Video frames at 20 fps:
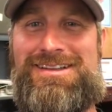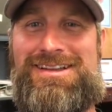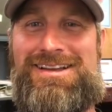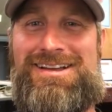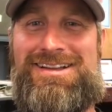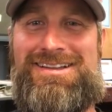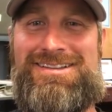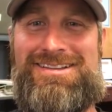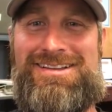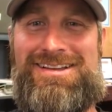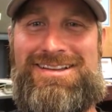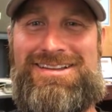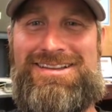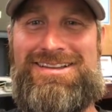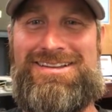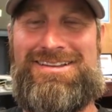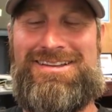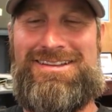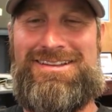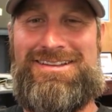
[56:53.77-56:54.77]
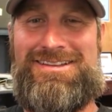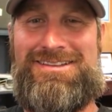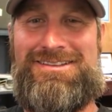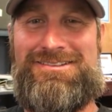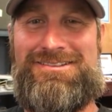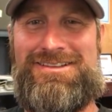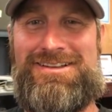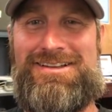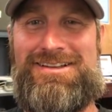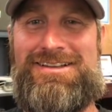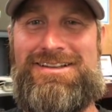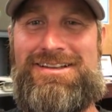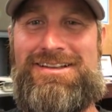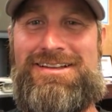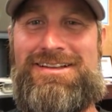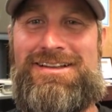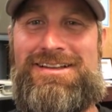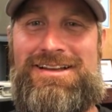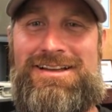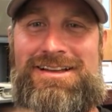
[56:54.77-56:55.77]
I like how they do that.
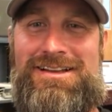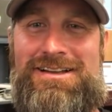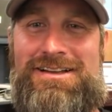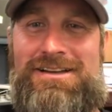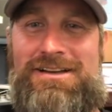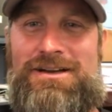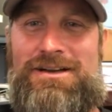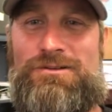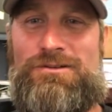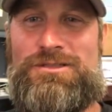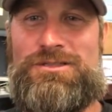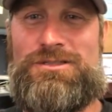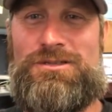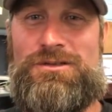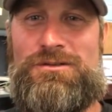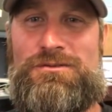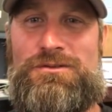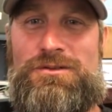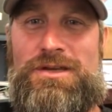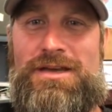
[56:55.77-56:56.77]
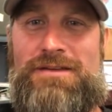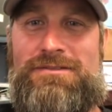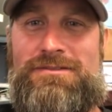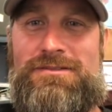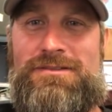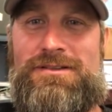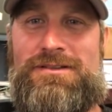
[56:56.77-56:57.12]
I wants to know if you have,